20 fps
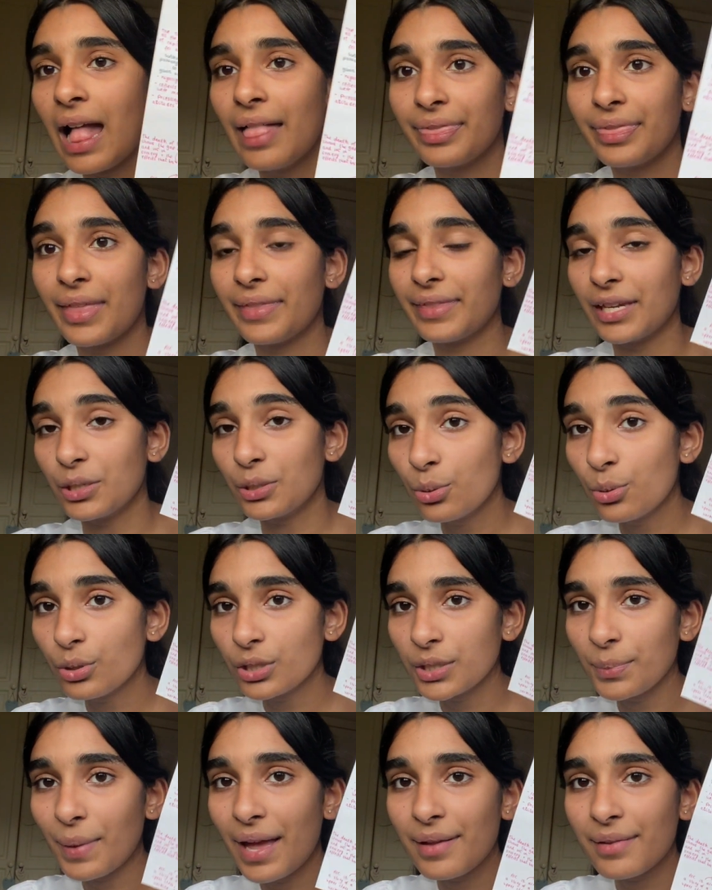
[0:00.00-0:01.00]
that they
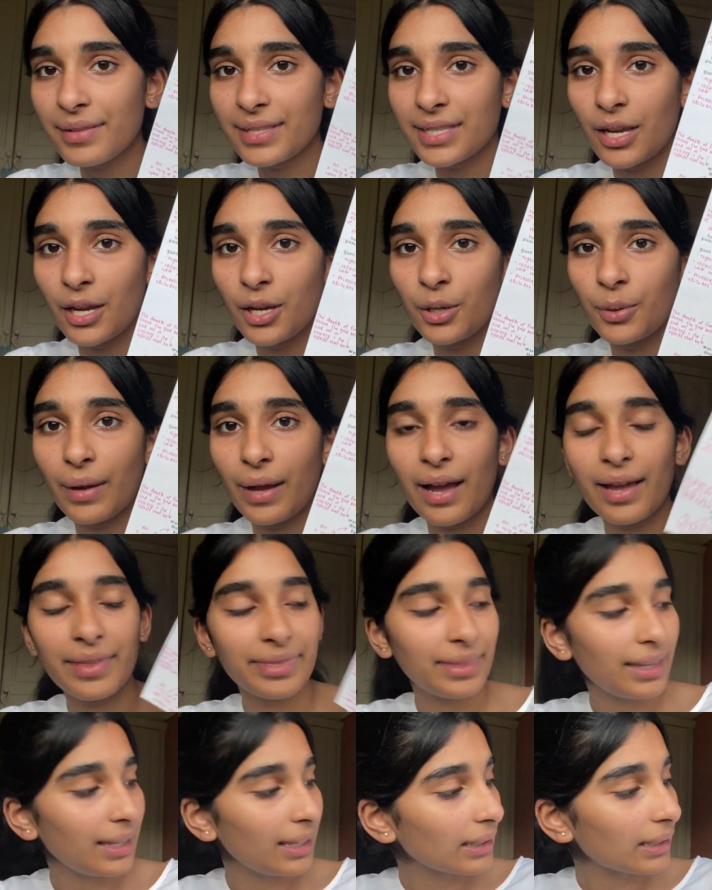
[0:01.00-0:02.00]
talked about. So I
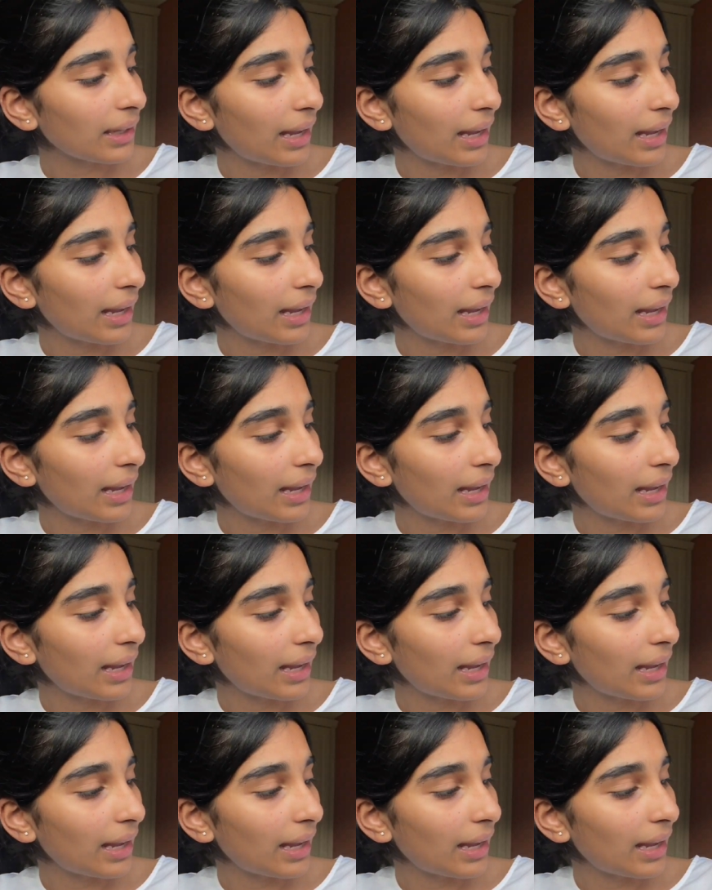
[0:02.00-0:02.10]
think